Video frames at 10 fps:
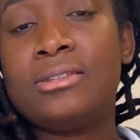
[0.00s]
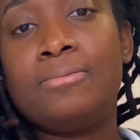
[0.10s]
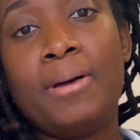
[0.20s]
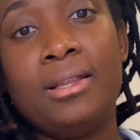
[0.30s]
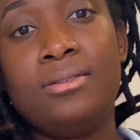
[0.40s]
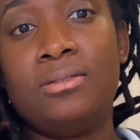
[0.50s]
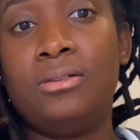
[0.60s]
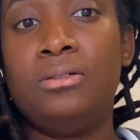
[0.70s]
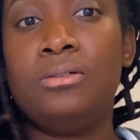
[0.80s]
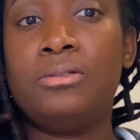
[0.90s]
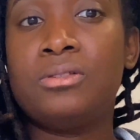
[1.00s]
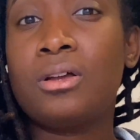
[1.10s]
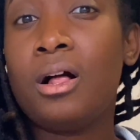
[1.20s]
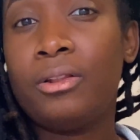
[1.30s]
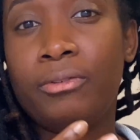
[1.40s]
pencils,
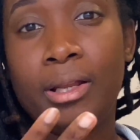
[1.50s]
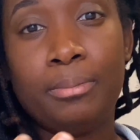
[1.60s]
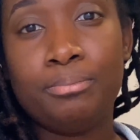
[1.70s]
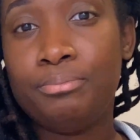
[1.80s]
coloring,